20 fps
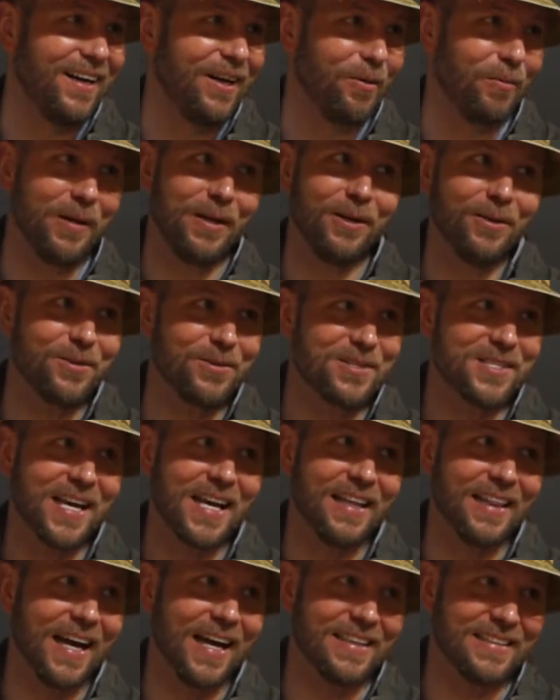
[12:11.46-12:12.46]
We don't
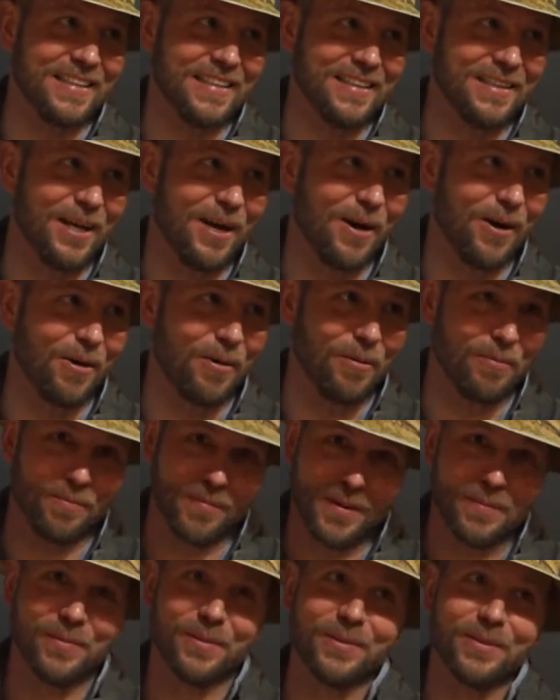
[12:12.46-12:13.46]
say la, ti, do.
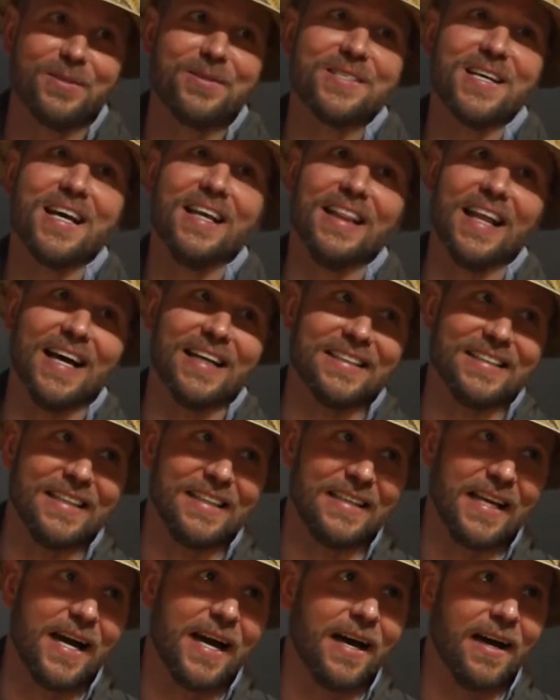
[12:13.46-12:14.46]
People do say la, ti,
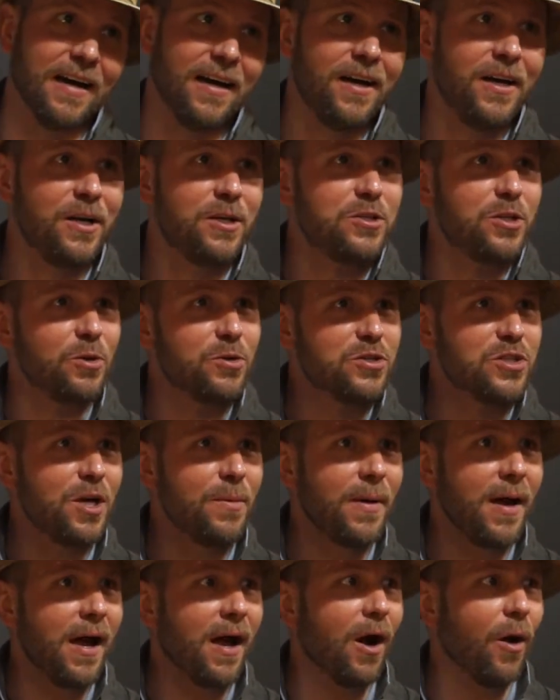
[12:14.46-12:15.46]
da. So
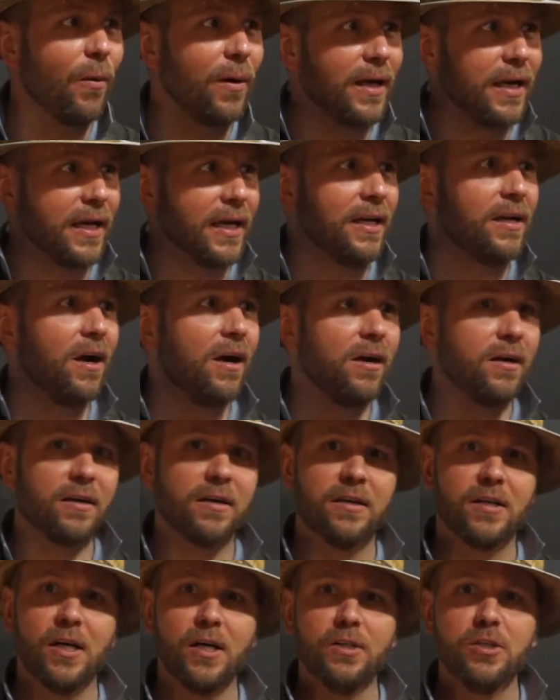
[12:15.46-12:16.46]
somehow in our
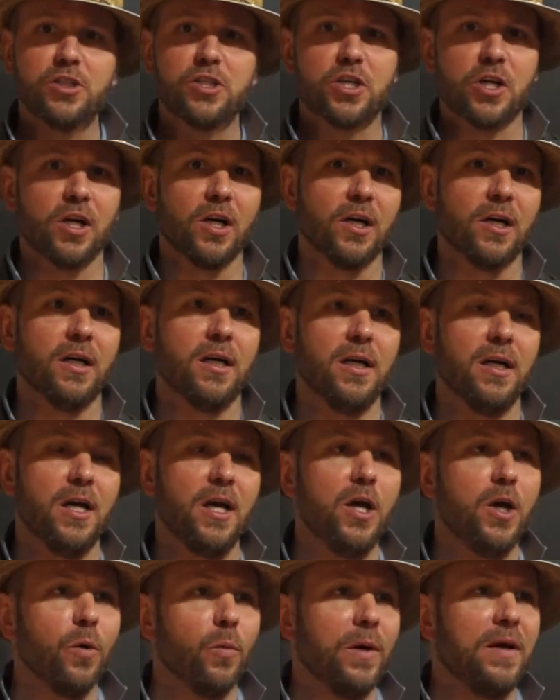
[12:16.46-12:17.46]
culture,
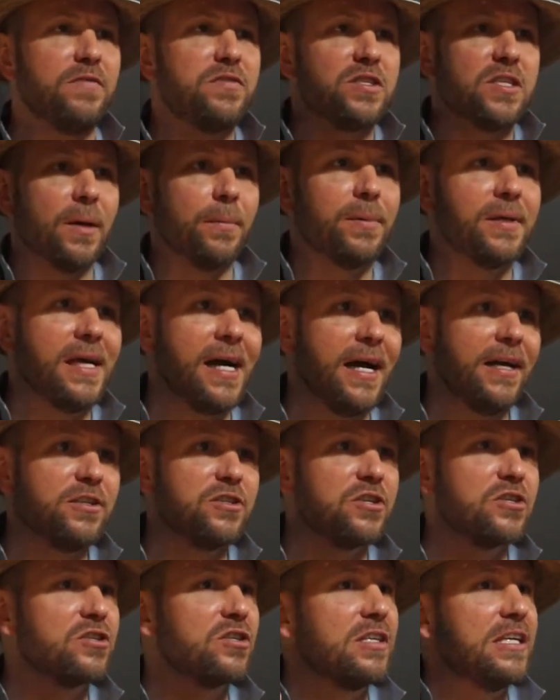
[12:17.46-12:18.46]
we've
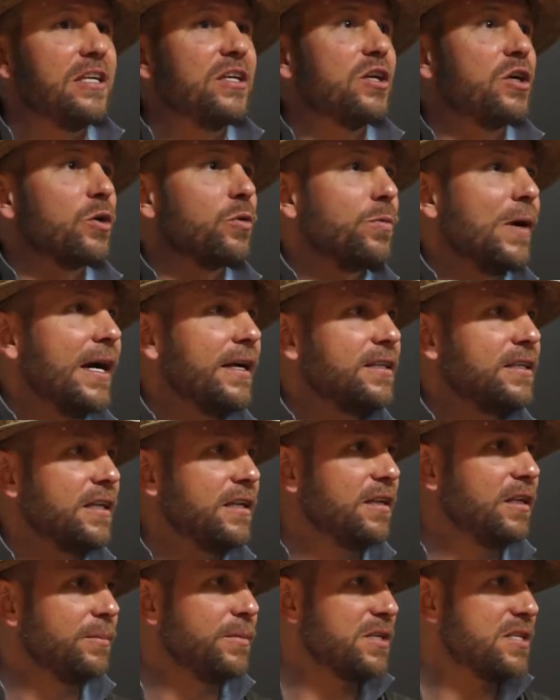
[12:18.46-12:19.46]
subconsciously
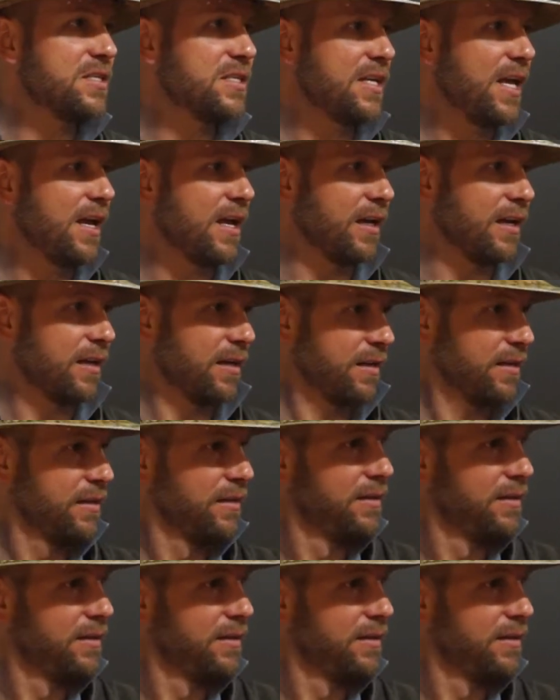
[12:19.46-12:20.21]
corrected the mistake